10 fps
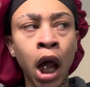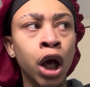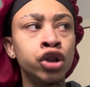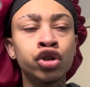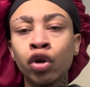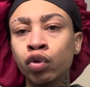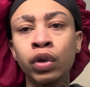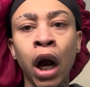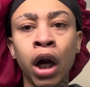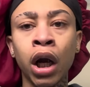So you're
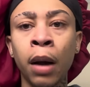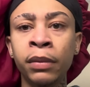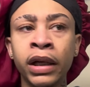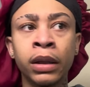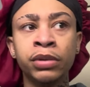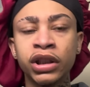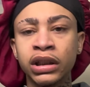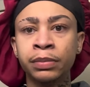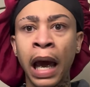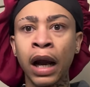not going to come get them shits
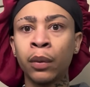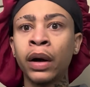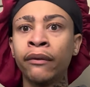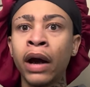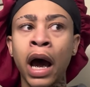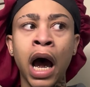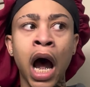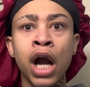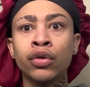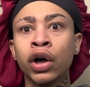back, whatever. I, ah, I,
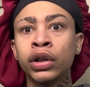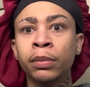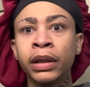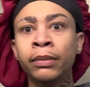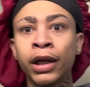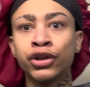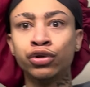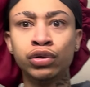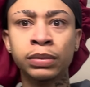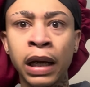ah, you're not going to bring my
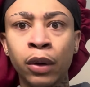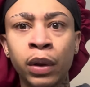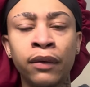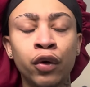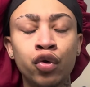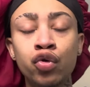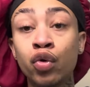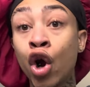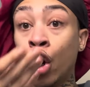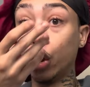shoes back, whatever.
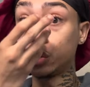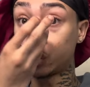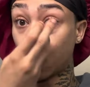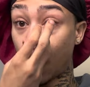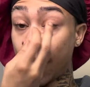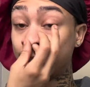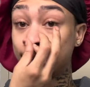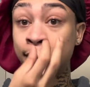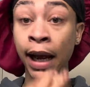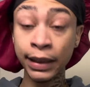Cool. So I
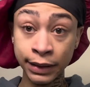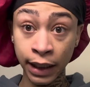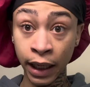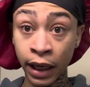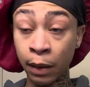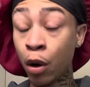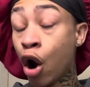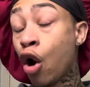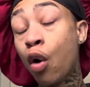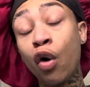texted him
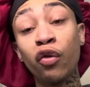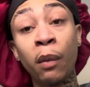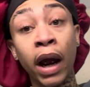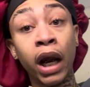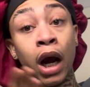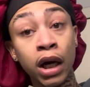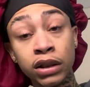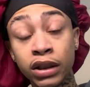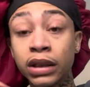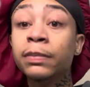off my
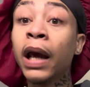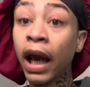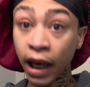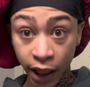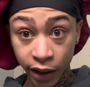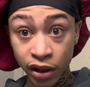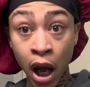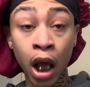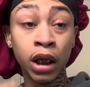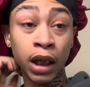cousin's page,
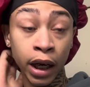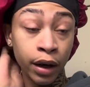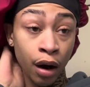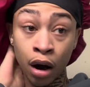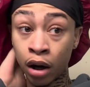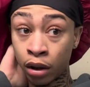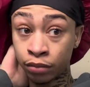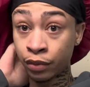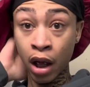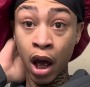like,
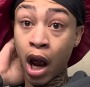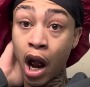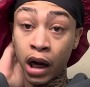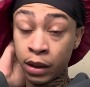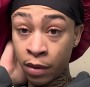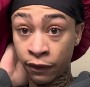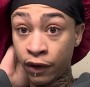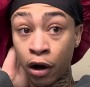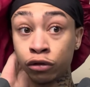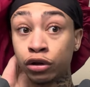um,
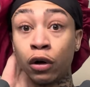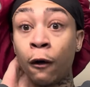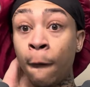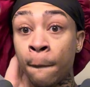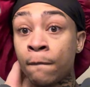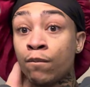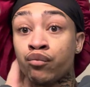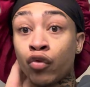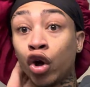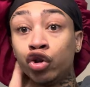LMFAO, so
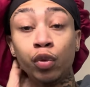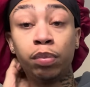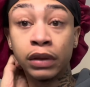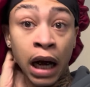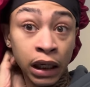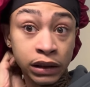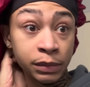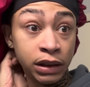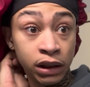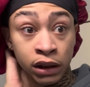you blocked
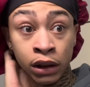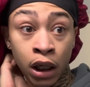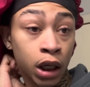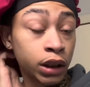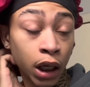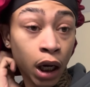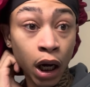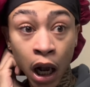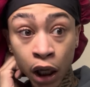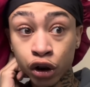me, da da da
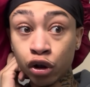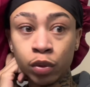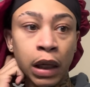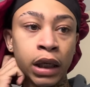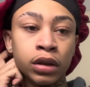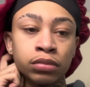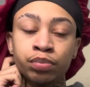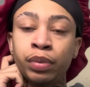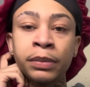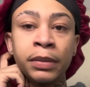da. So, like,
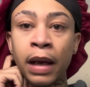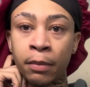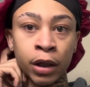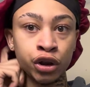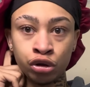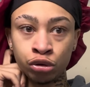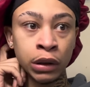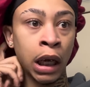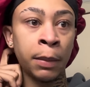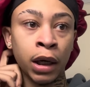bring me back my shoes.
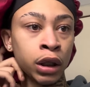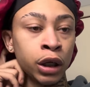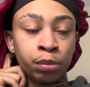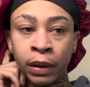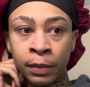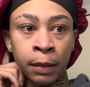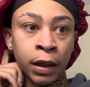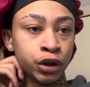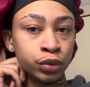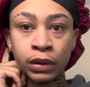Like, I'm like, like bring back my
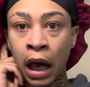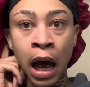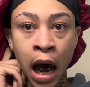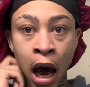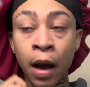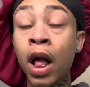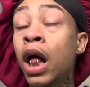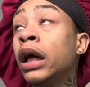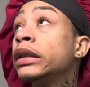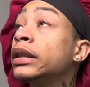shoes, ah, ah.
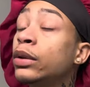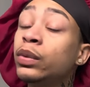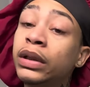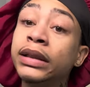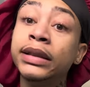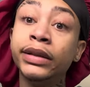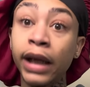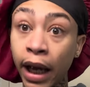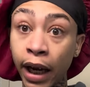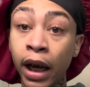To this
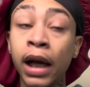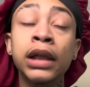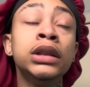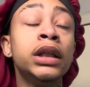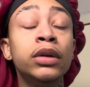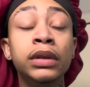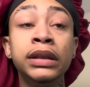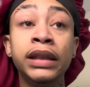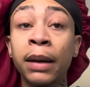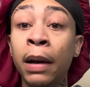day, till this
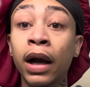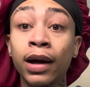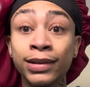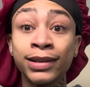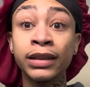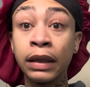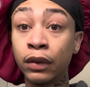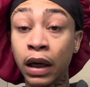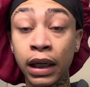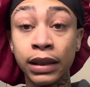day, my cousin never
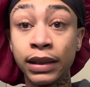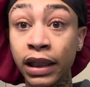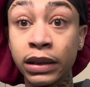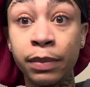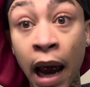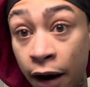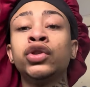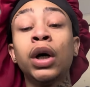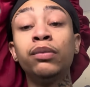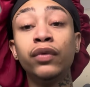got a text back.
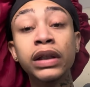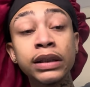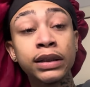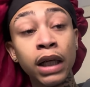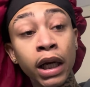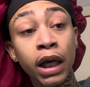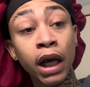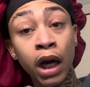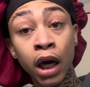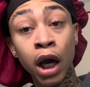So I'm really sitting
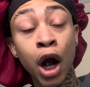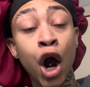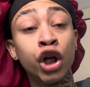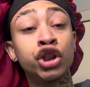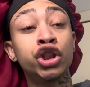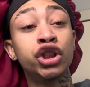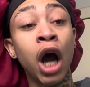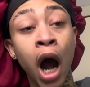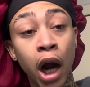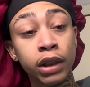here
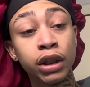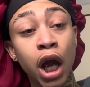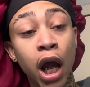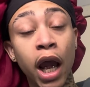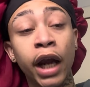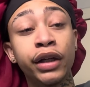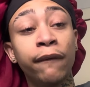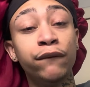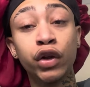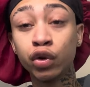shocked and
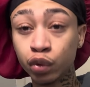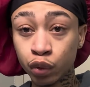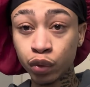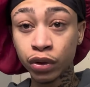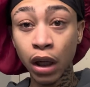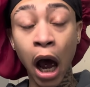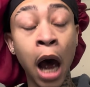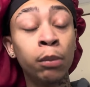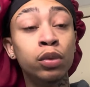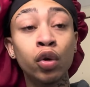confused.
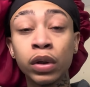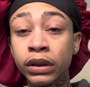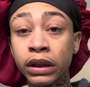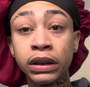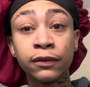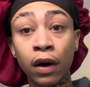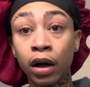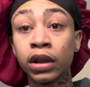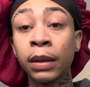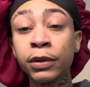I'm lost as
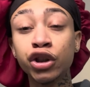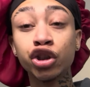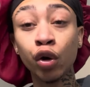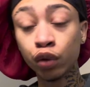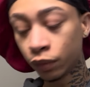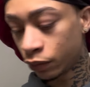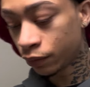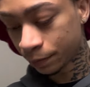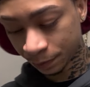fuck. Let me show you.